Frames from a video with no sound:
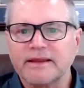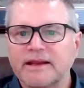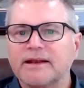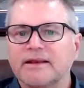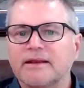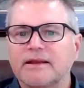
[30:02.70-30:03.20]

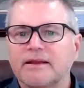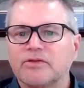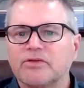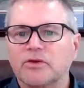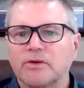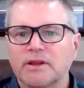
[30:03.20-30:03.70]
did
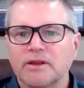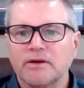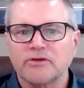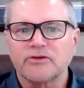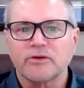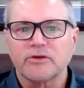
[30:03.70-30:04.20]
30
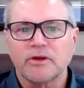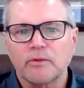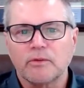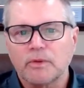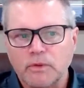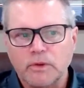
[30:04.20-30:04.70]
years ago
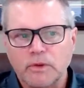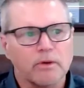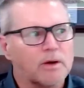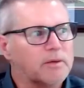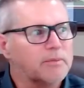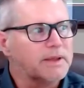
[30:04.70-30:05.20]
when we were
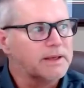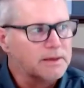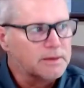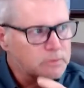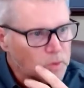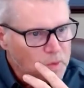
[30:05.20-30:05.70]
automating
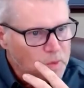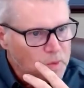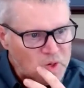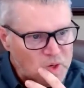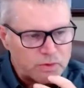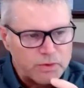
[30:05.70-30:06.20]

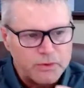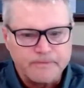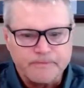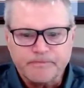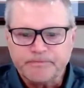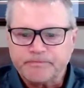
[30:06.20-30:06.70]
deployment through
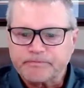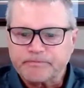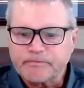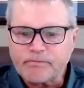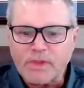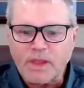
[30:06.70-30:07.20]

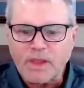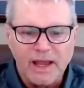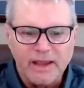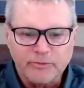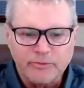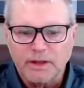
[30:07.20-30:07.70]

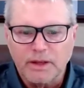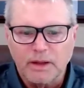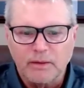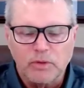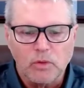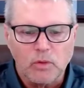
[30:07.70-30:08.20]

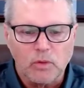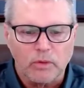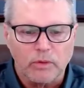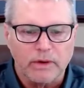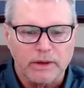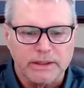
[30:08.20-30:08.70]
ISPW
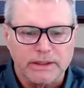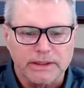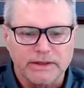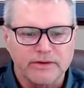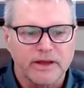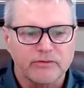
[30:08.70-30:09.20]
or
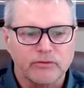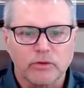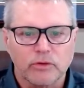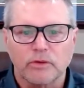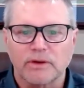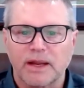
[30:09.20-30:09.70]
Endeavor
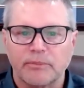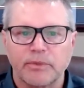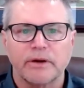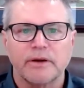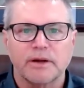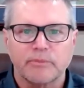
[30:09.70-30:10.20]
or
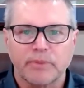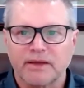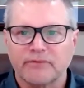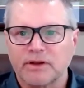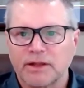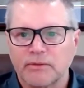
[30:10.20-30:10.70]
Librarian or
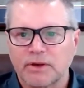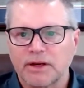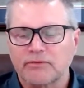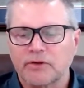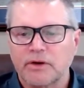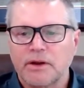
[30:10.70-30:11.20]
Pambalay,
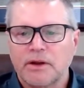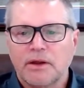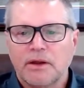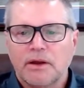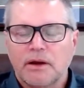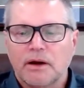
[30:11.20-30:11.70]
whatever,
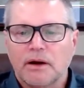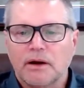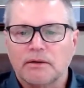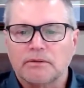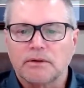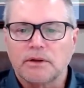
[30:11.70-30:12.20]

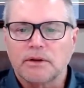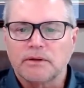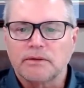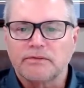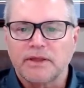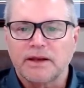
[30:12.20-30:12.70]

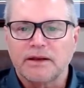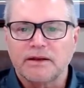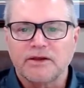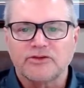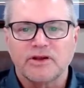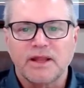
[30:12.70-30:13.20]
than it
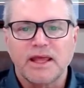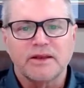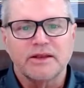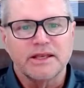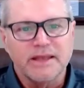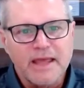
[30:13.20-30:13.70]
does
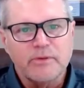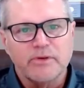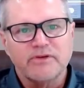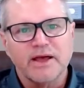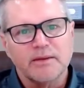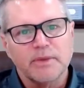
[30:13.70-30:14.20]
today. Today,
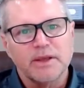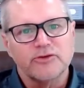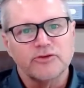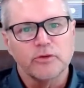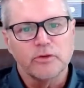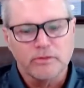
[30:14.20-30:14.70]
we've got to make
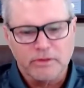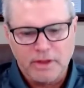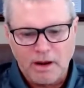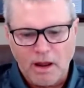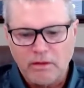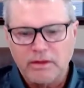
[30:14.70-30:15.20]
sure
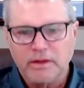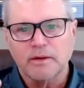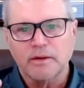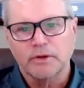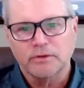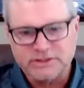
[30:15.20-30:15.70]
that all the
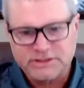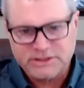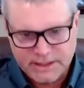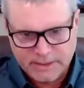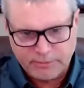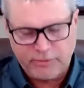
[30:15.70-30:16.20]
components
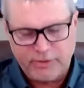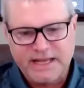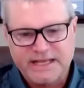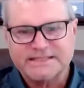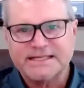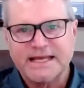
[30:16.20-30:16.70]
that
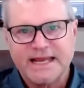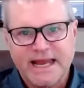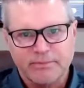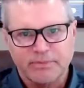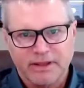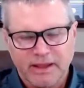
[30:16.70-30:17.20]
comprise that
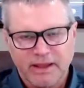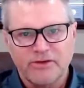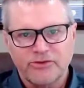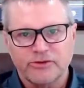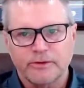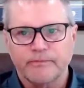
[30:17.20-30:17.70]

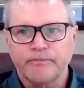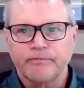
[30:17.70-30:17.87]
application